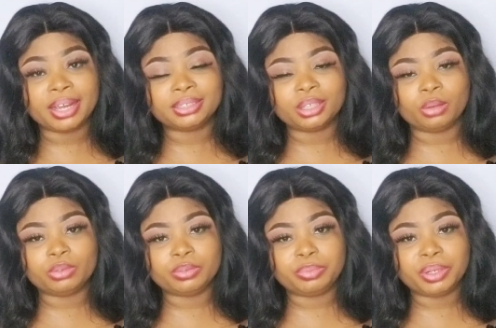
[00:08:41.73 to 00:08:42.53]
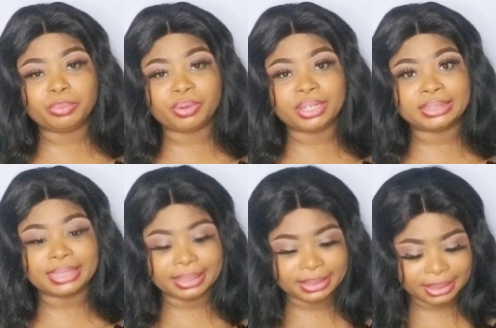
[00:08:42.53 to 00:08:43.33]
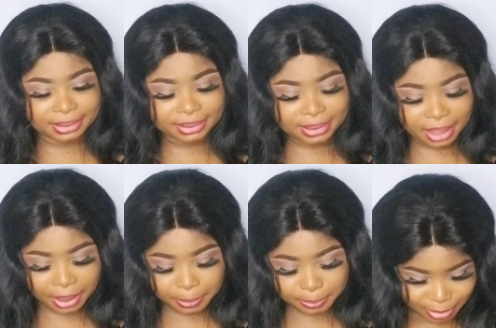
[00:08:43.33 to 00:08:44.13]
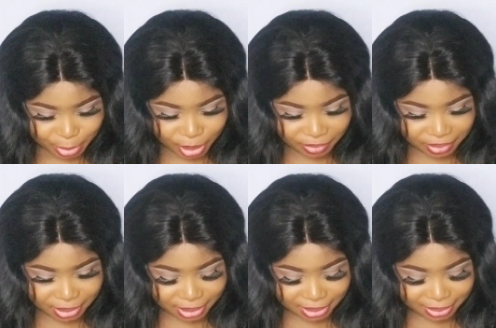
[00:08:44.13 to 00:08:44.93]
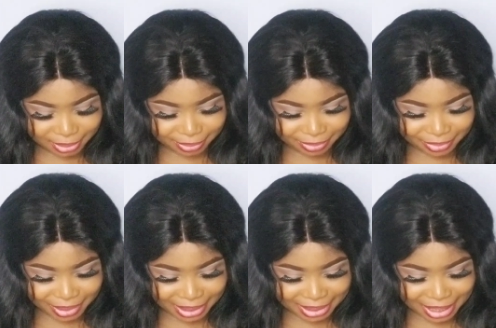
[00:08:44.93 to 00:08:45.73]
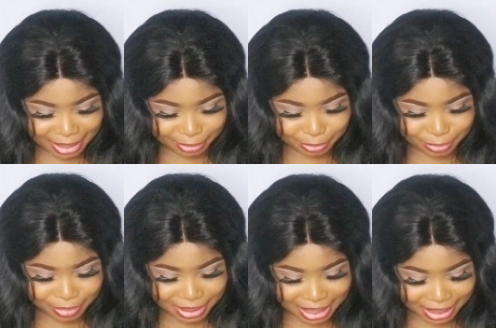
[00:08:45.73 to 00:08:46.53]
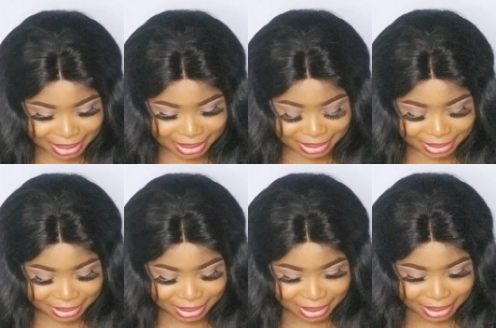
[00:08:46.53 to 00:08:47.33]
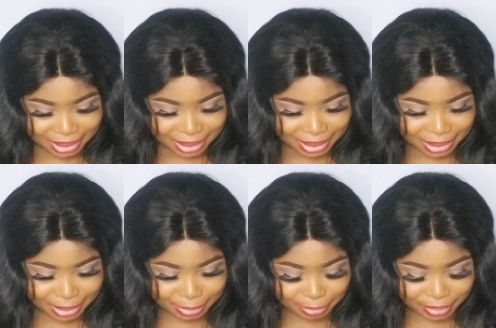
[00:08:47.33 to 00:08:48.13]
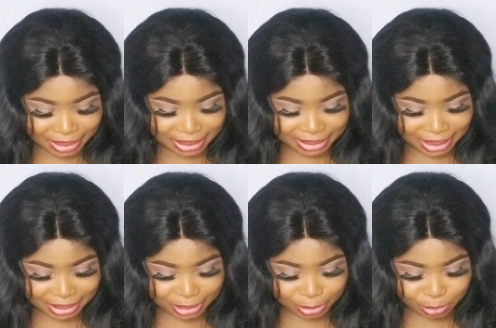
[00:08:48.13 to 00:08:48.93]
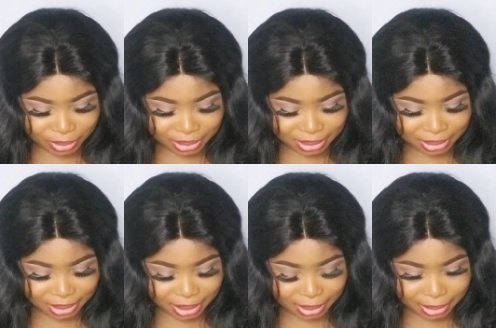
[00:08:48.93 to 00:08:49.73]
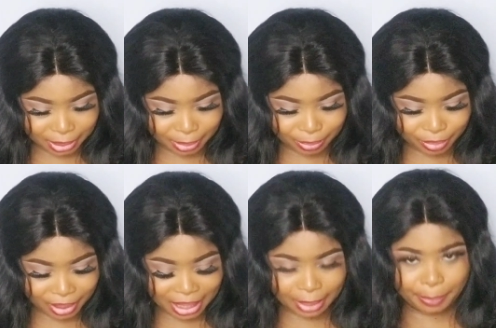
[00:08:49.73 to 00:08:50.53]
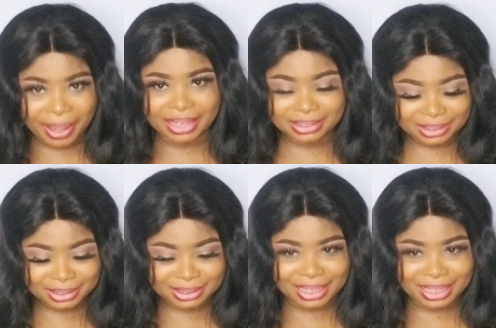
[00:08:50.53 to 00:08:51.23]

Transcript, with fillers: Cregx of the big brother titans I'm loving this red and black uh, blazers with uh, a black pants.